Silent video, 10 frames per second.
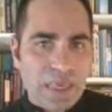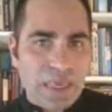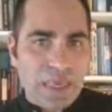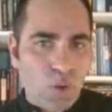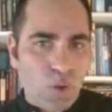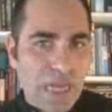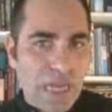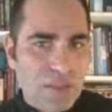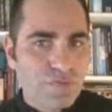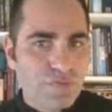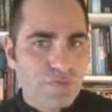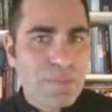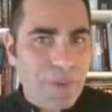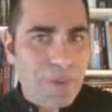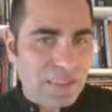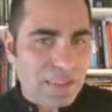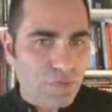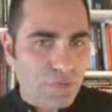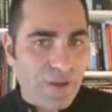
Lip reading: and all kind of imbalance of